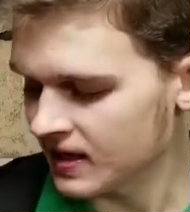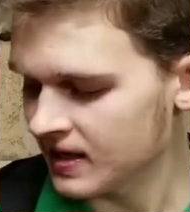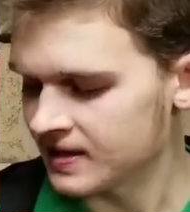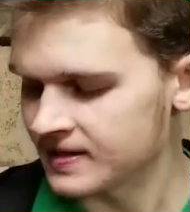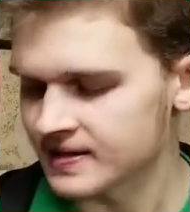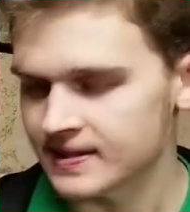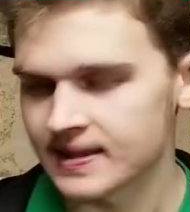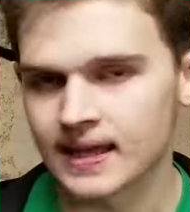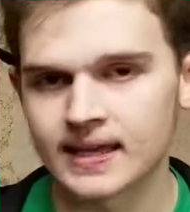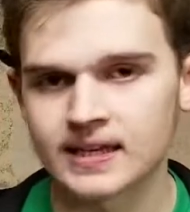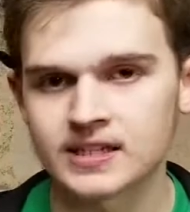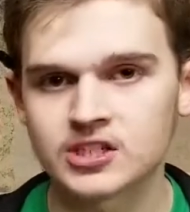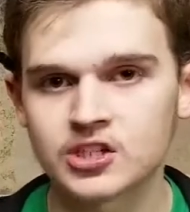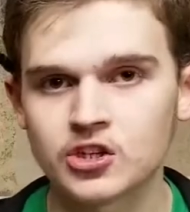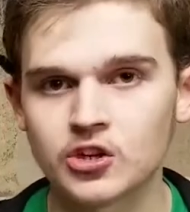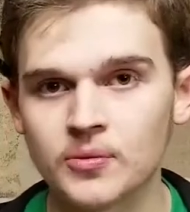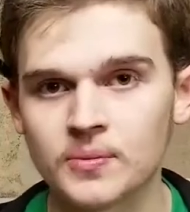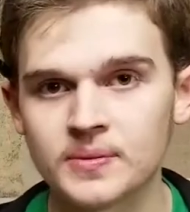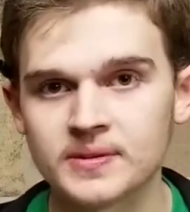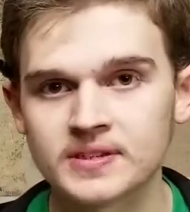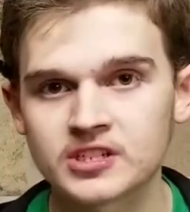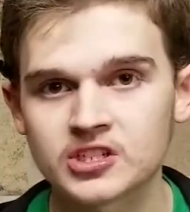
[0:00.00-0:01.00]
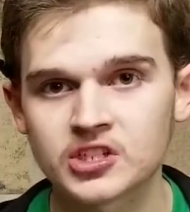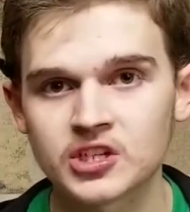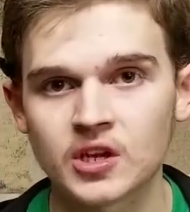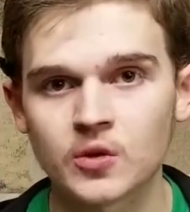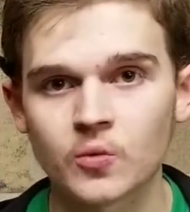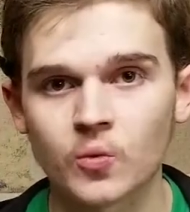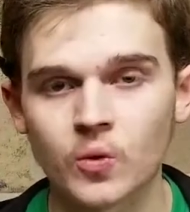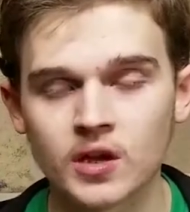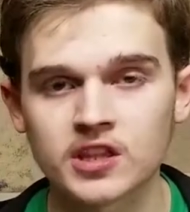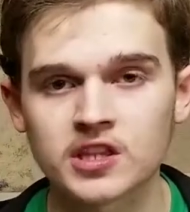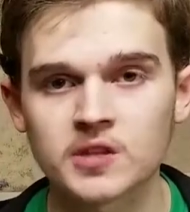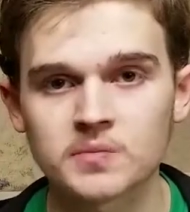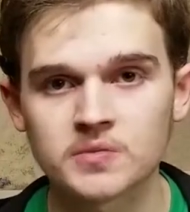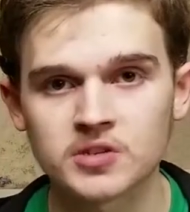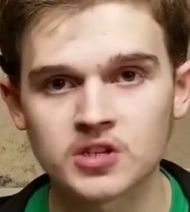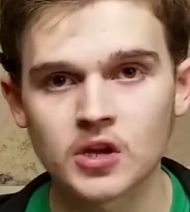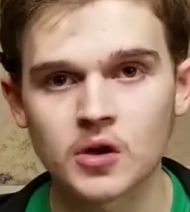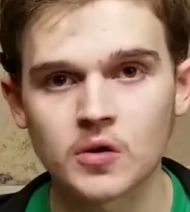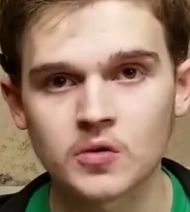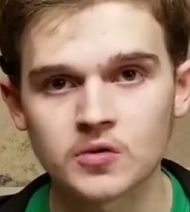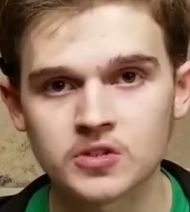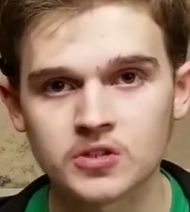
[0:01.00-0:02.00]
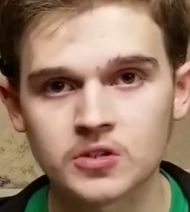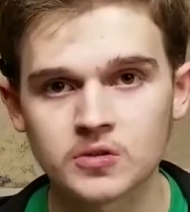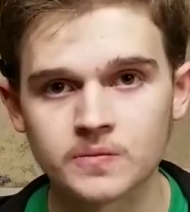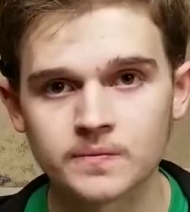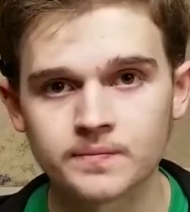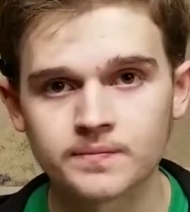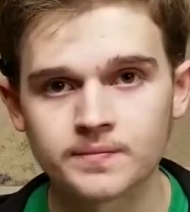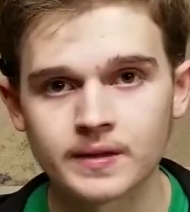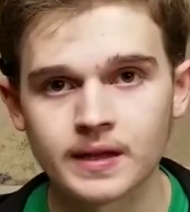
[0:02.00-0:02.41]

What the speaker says: his legs to the position I want them to go to,